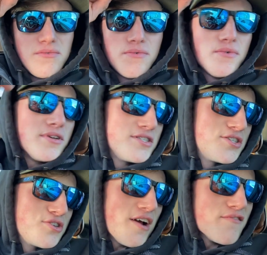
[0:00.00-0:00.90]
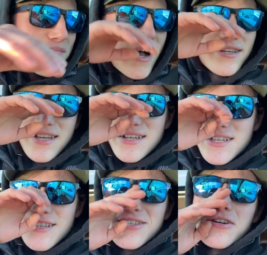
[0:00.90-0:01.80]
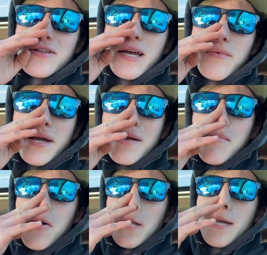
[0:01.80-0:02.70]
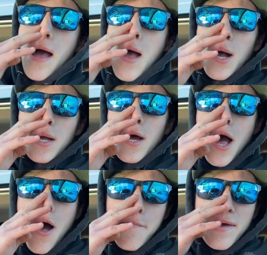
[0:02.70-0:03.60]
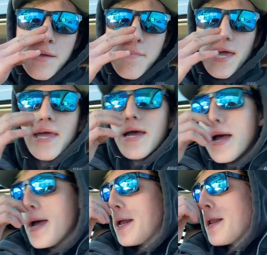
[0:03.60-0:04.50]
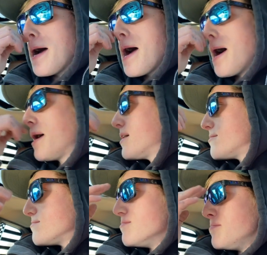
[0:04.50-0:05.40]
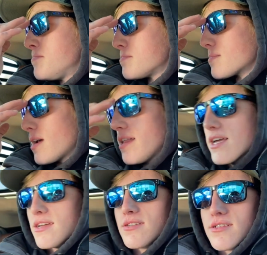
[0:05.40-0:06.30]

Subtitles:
was driving by as I was in the turn lane waiting to pull into good old Bigby, and I like